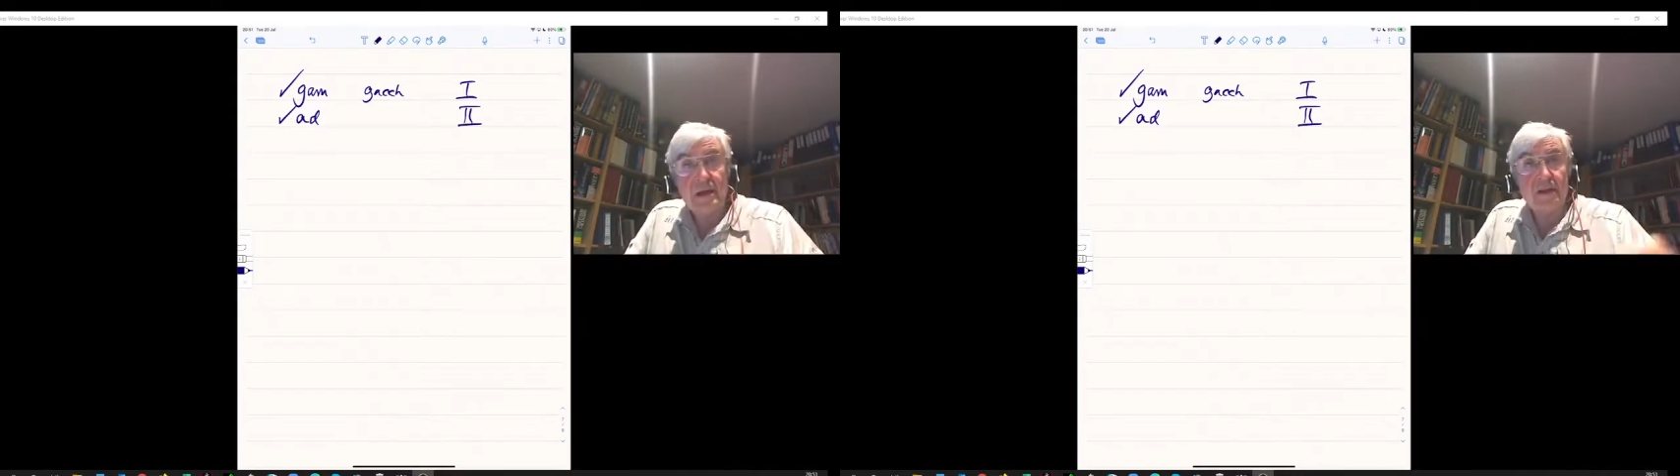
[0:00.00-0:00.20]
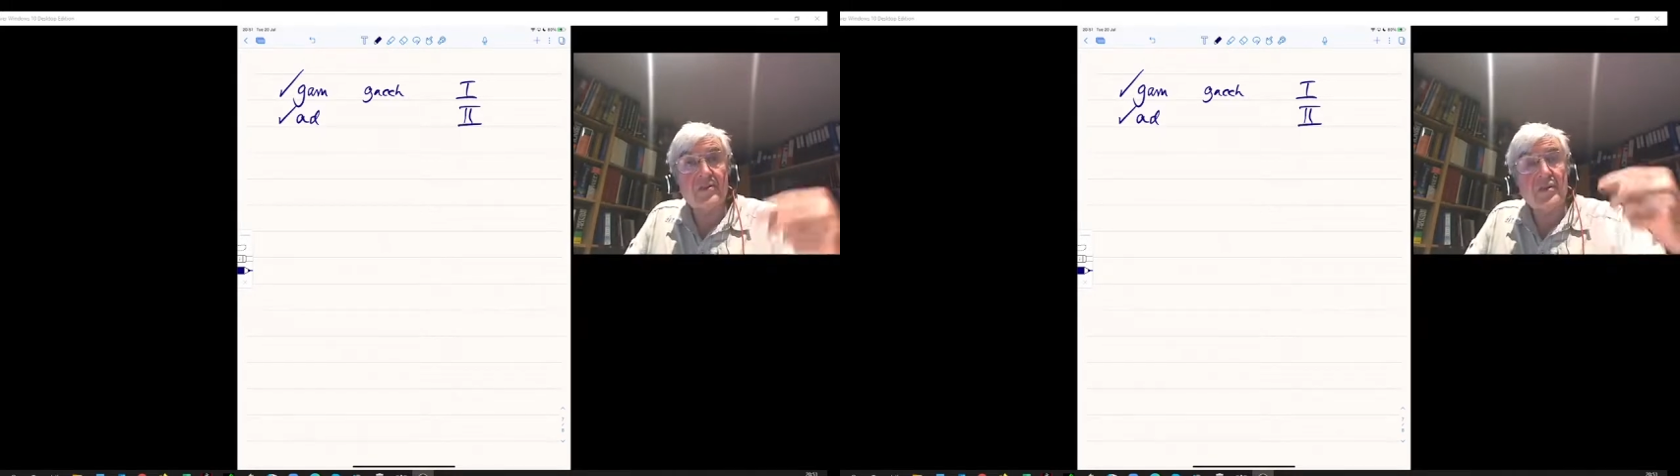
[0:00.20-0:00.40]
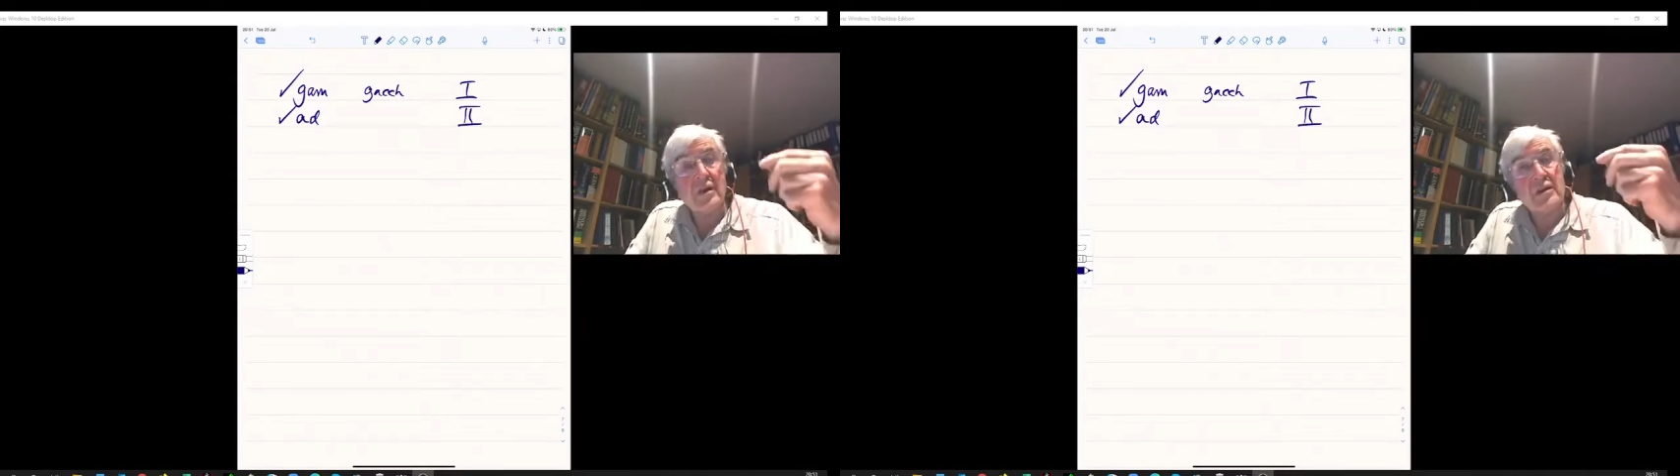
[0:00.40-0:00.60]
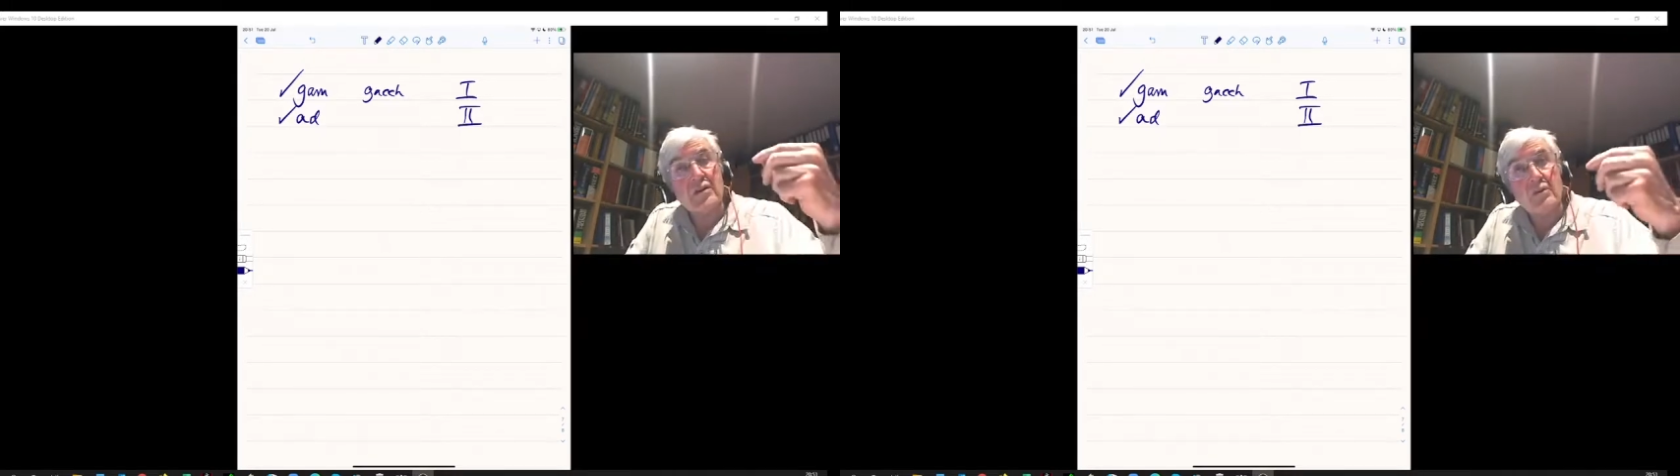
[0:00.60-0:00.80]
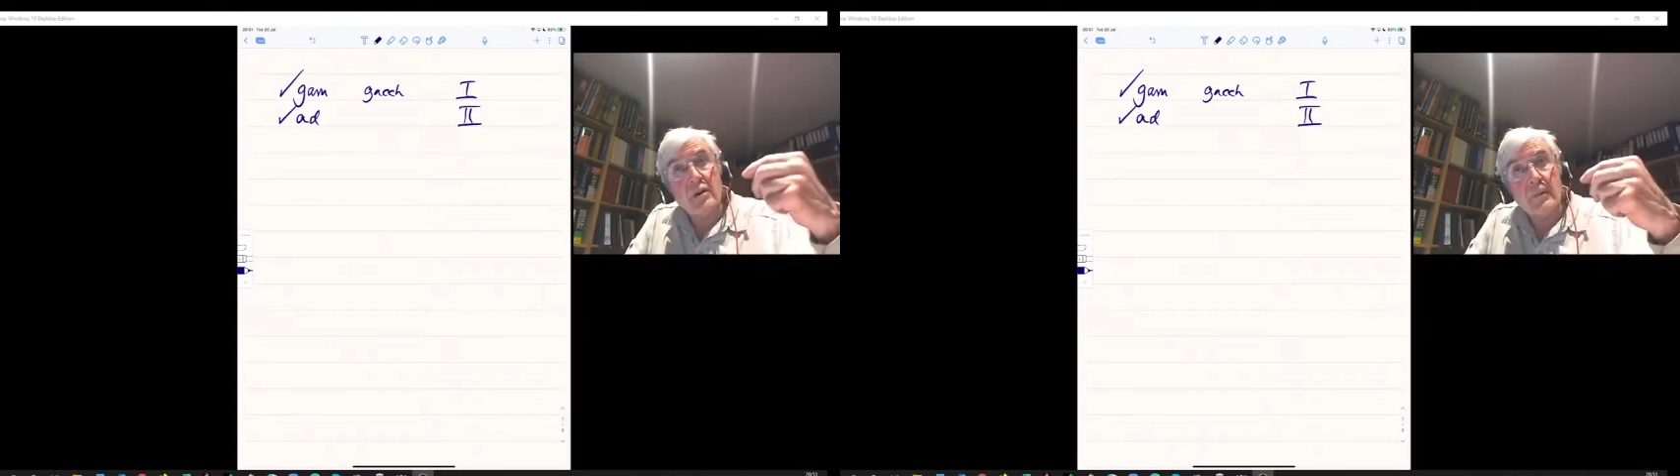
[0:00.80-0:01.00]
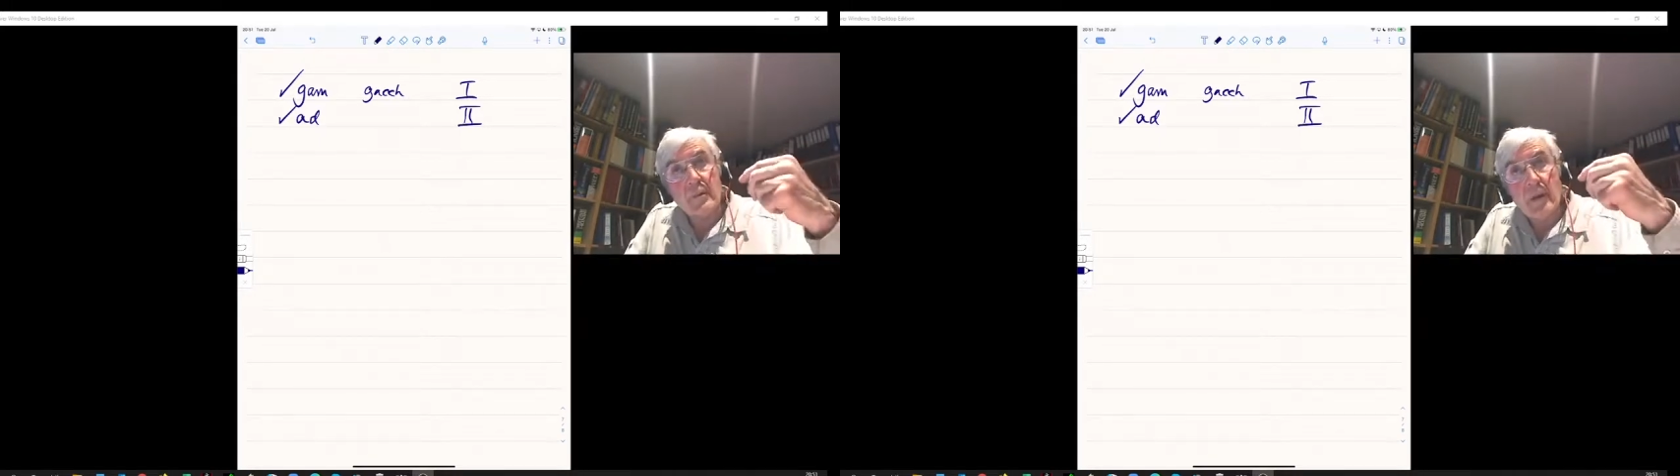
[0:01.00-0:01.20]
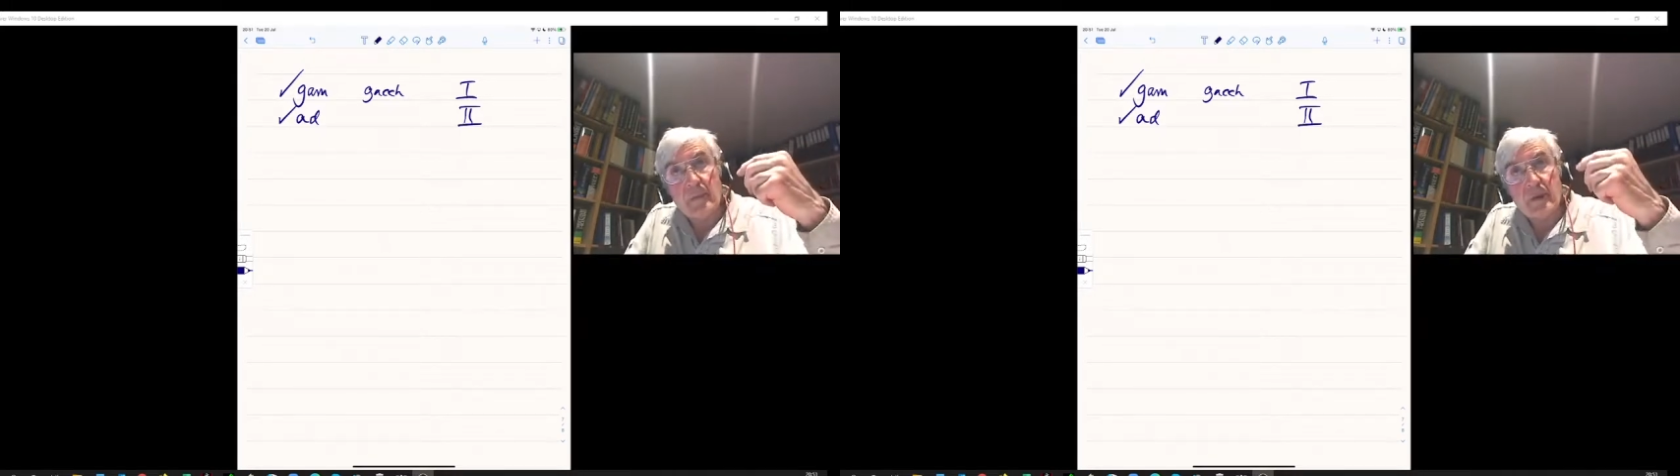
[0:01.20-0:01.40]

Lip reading: is tied to a